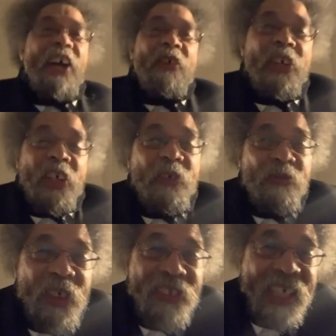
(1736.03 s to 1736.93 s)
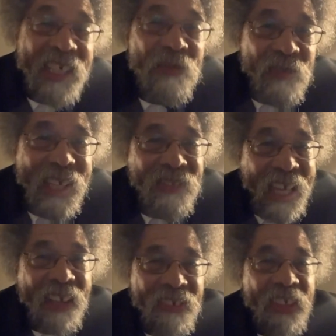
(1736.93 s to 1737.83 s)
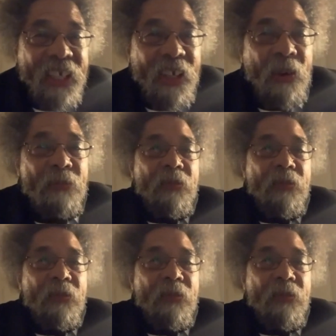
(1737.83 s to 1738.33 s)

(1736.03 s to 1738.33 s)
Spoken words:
don't want to confuse and conflate things here, though.